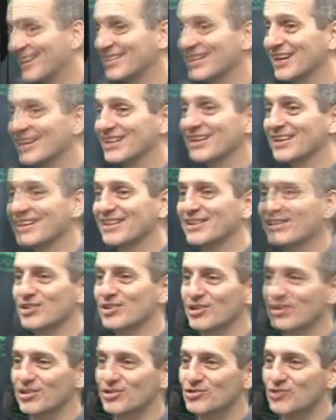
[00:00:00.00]
yeah, there you
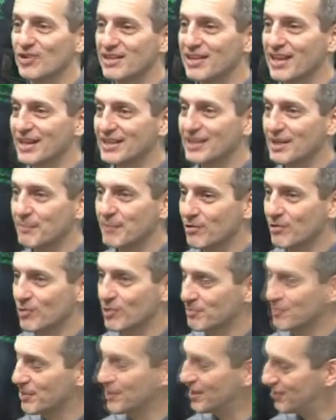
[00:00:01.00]
go. Try that. That might
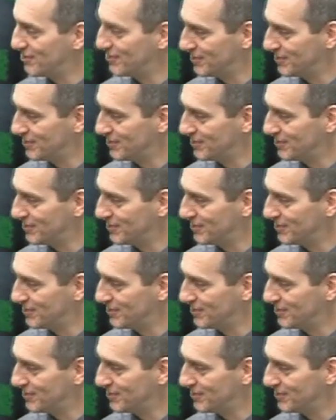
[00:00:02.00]
work better.